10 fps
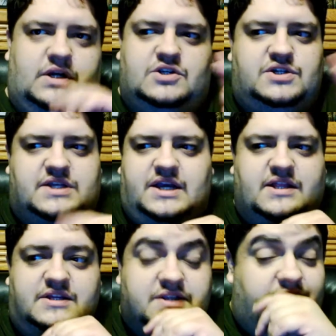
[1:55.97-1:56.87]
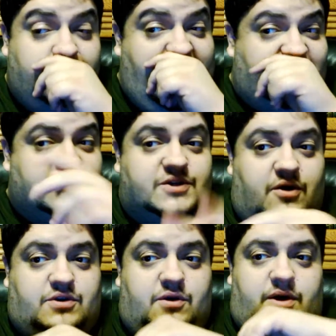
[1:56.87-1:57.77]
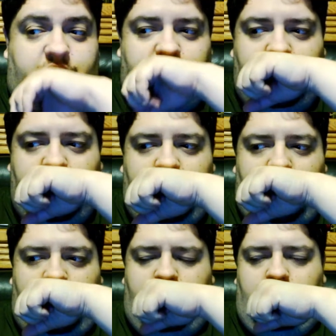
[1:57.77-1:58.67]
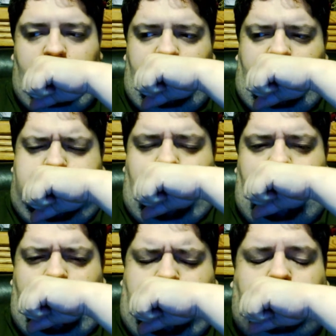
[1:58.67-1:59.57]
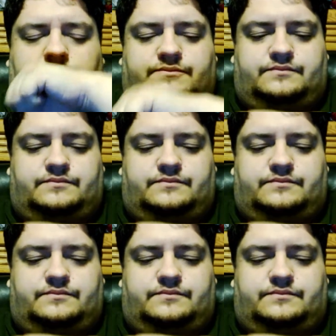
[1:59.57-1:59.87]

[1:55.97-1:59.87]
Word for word: And she's like, "It doesn't even matter. Just go do it."